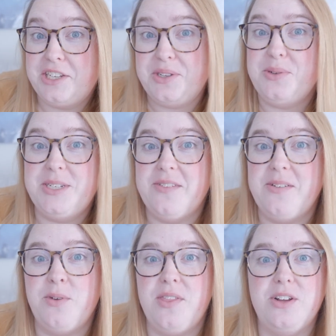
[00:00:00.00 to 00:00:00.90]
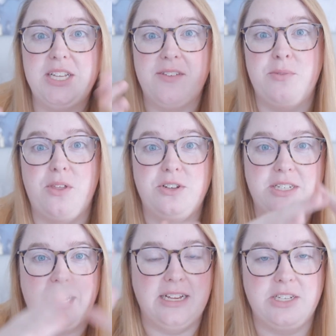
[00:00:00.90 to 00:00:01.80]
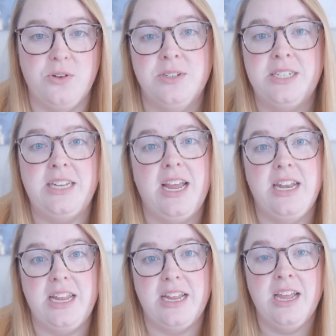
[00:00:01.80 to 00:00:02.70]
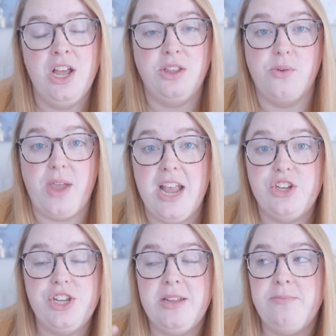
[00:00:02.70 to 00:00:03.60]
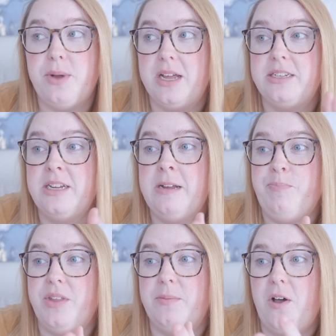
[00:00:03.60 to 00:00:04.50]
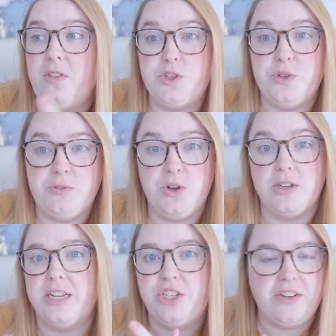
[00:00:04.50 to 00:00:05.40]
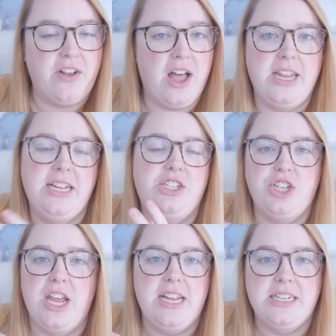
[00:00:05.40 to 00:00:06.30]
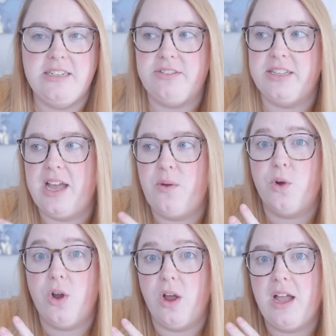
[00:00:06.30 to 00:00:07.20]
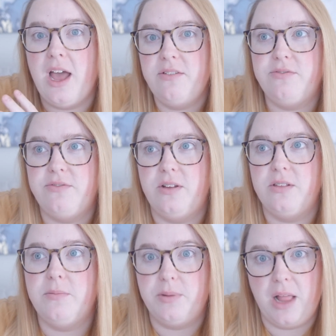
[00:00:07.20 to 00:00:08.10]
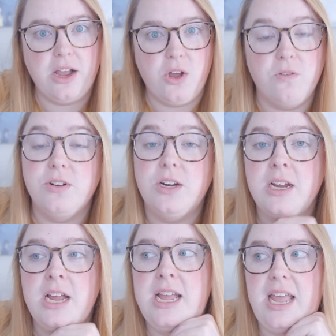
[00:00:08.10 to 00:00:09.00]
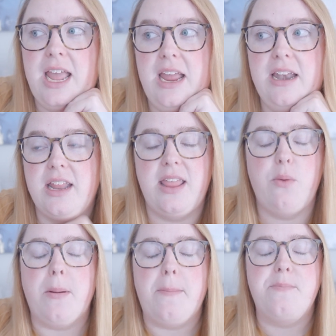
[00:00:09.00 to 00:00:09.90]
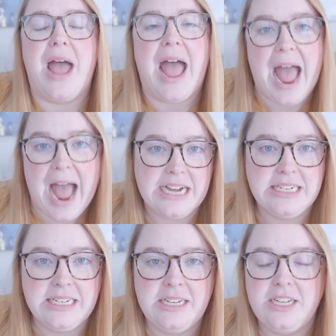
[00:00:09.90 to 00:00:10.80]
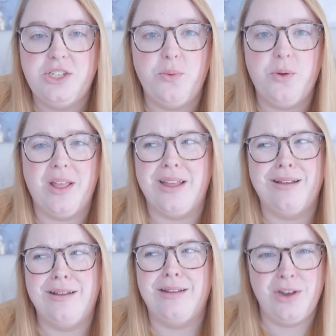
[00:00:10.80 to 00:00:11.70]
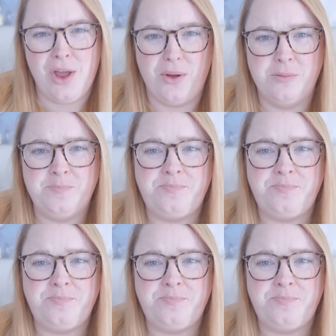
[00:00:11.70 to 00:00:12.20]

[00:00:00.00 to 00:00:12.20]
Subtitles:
to Seven Brothers. Seven Brothers is like its own standing location, but all the shrimp trucks like Giovanni's, Jenny's, stuff like that were kind of the block over, and they were packed. So we were like, no,